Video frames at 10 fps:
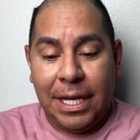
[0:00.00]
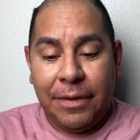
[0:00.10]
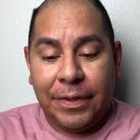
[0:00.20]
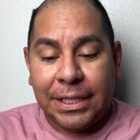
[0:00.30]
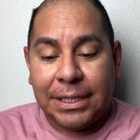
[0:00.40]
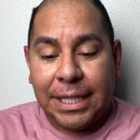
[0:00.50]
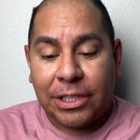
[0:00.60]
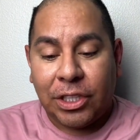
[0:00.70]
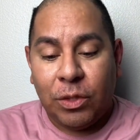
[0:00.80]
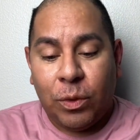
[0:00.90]
This is
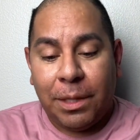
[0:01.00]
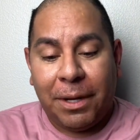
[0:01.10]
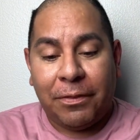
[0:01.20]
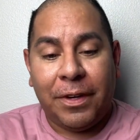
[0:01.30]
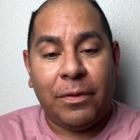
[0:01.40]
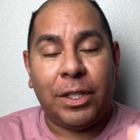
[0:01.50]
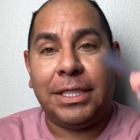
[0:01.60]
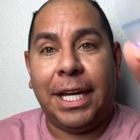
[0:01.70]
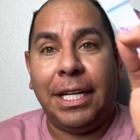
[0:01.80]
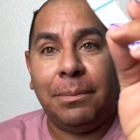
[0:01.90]
actually one of my favorite
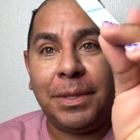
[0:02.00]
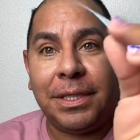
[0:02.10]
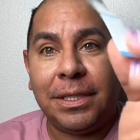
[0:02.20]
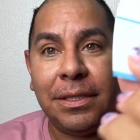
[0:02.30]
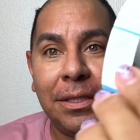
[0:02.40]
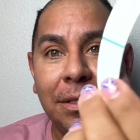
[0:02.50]
tapes.